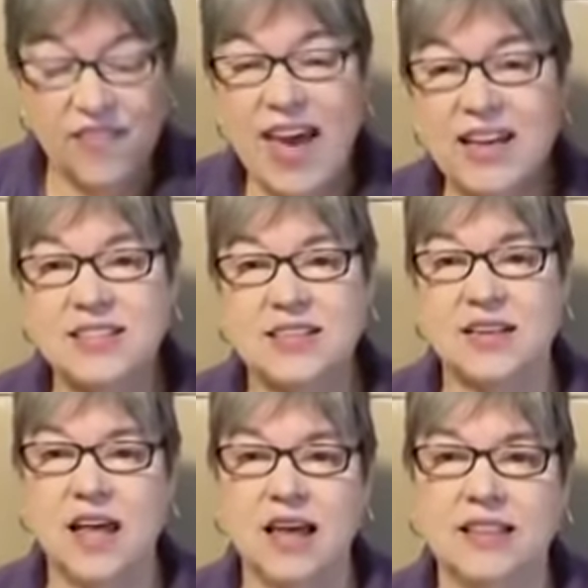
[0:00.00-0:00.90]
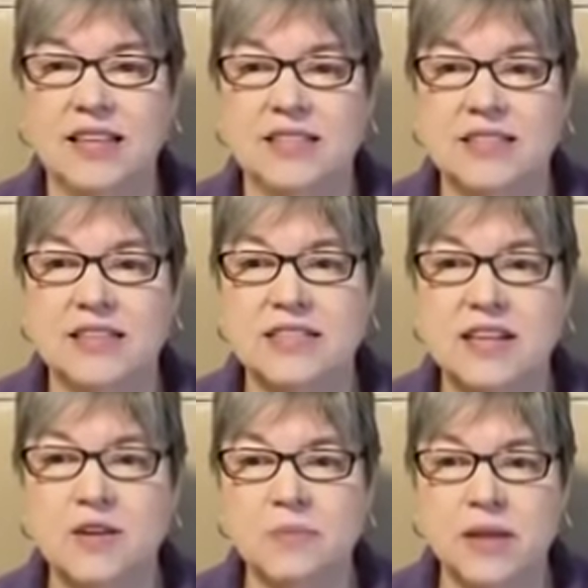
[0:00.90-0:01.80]
fasted like this
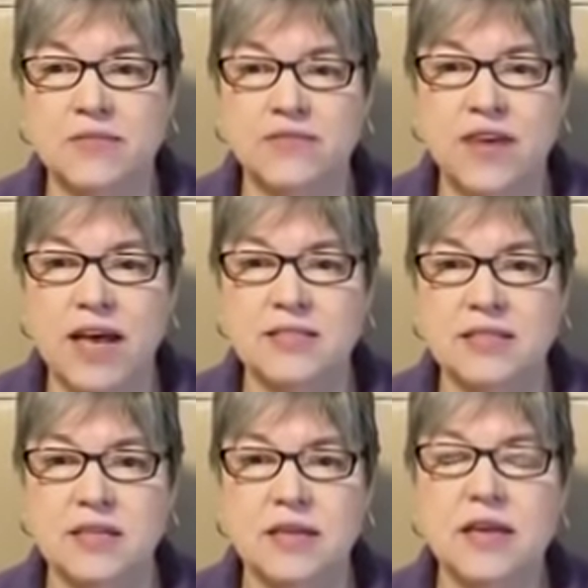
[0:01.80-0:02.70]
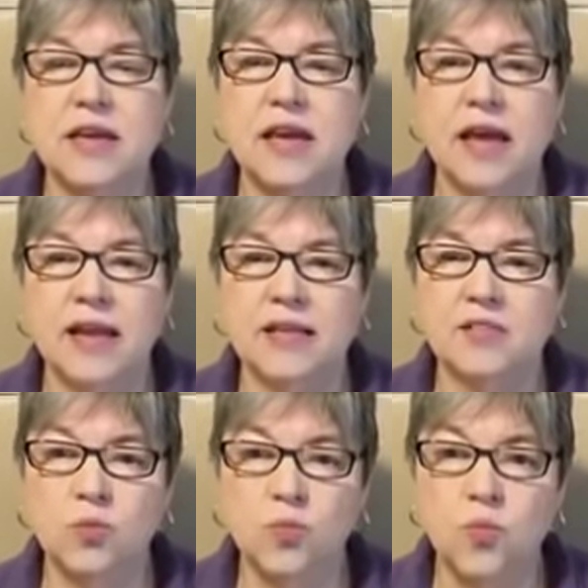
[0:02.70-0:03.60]
intermittent fasting, and
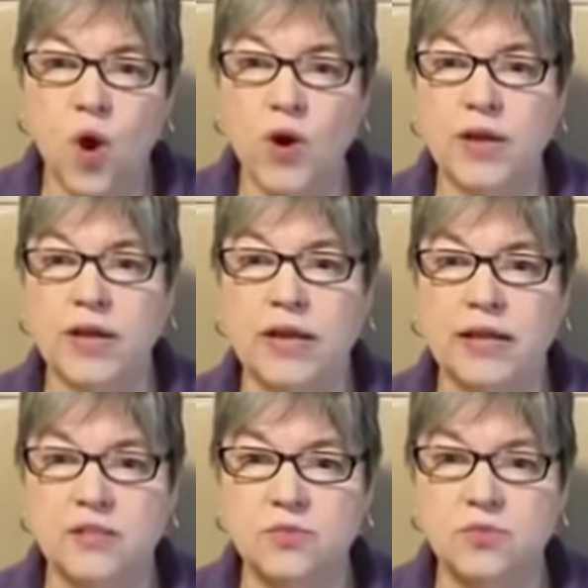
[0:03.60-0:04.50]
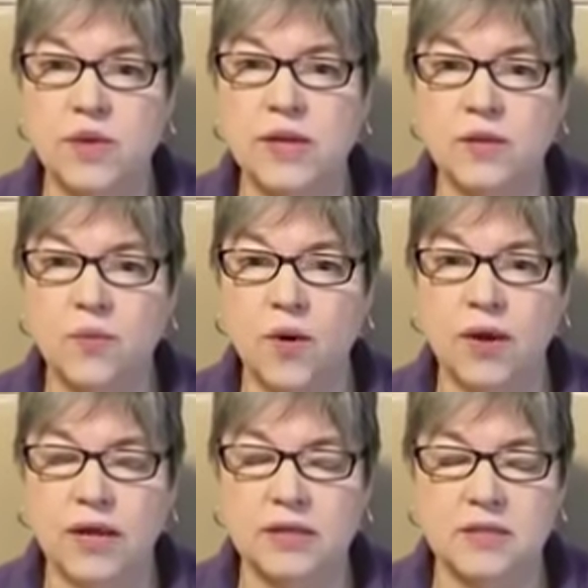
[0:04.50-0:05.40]
it's working. It's really
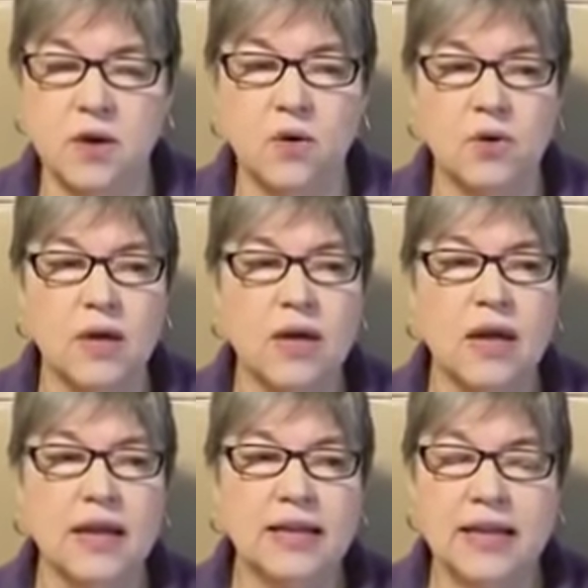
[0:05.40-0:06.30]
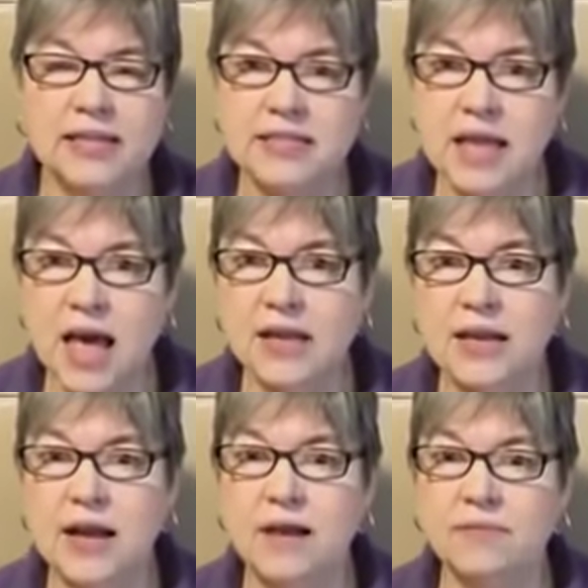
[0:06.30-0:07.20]
working. So get
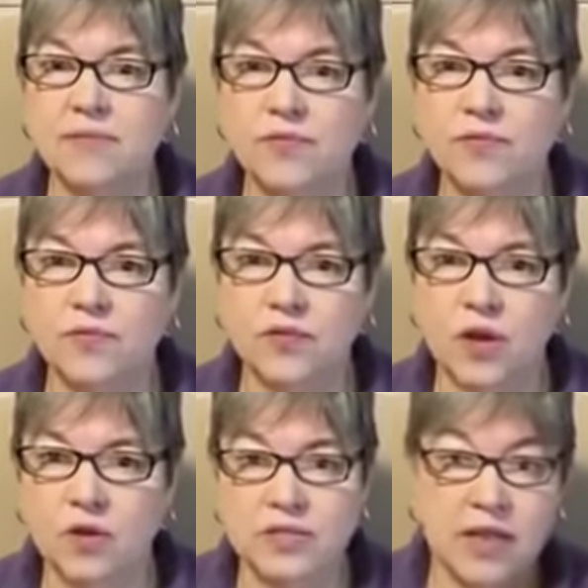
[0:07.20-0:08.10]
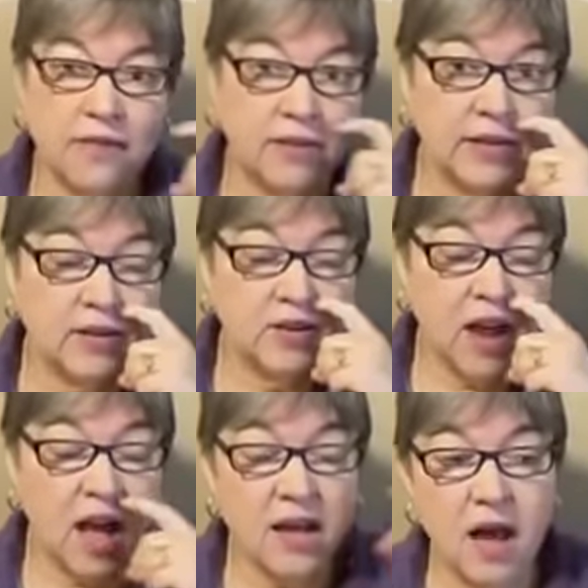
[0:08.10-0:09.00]
signed up, go to
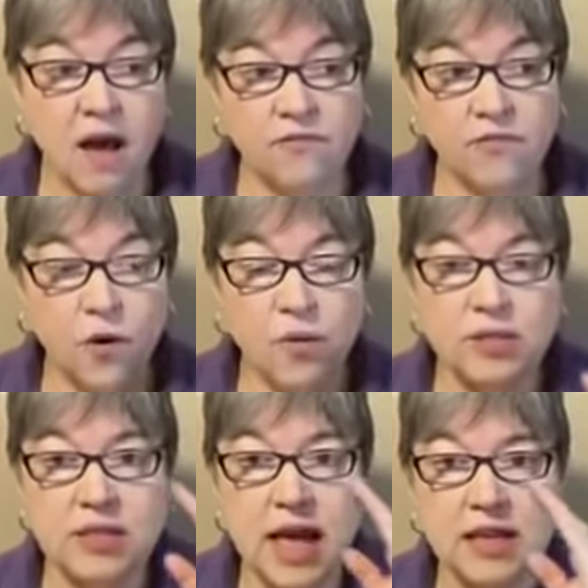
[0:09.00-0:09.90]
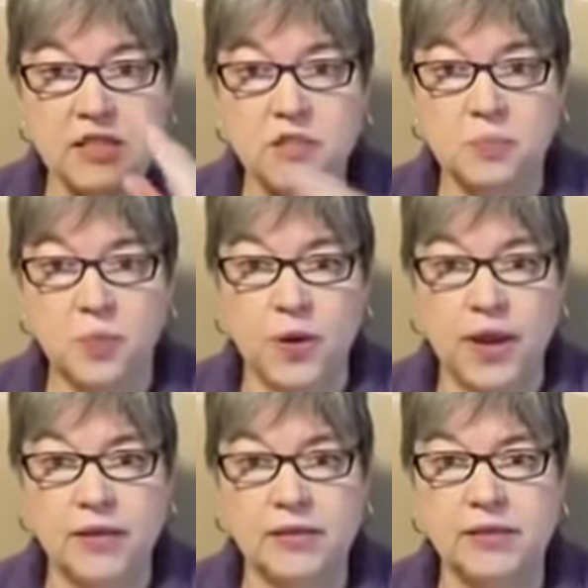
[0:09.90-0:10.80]

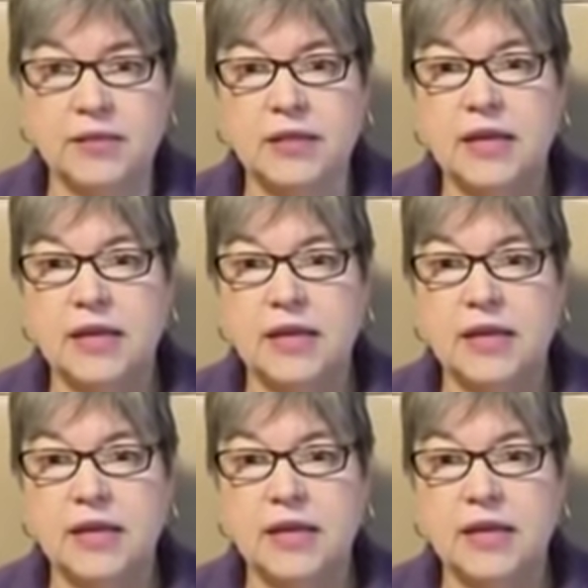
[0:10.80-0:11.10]
savingdinner.com/sprint,